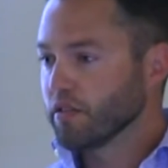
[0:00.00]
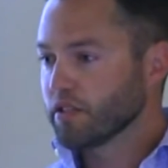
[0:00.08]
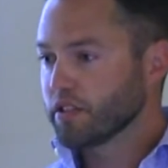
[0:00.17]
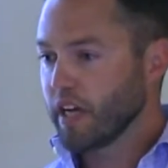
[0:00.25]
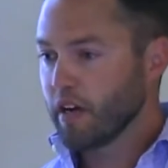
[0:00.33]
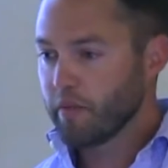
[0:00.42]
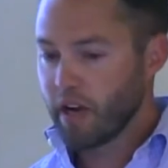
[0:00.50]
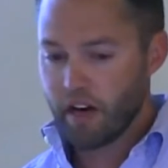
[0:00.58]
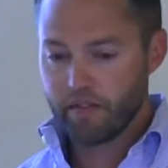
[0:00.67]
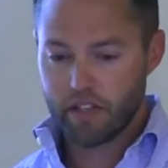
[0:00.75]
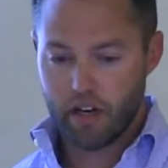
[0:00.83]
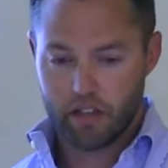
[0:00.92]
Sam and
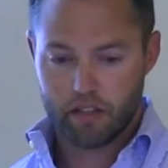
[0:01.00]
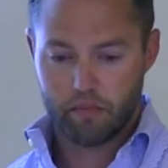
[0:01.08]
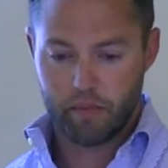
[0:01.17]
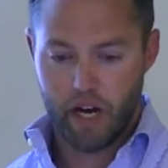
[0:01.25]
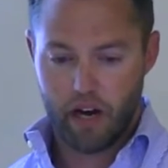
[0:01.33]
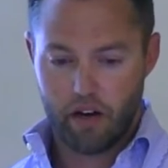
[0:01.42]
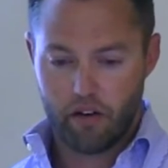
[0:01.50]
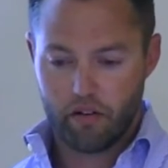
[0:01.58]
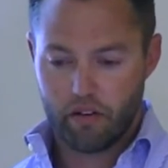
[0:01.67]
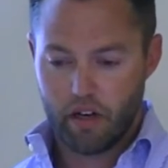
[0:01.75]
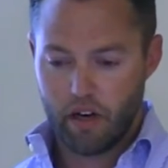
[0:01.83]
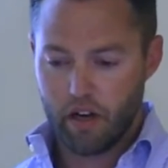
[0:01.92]
I have talked about,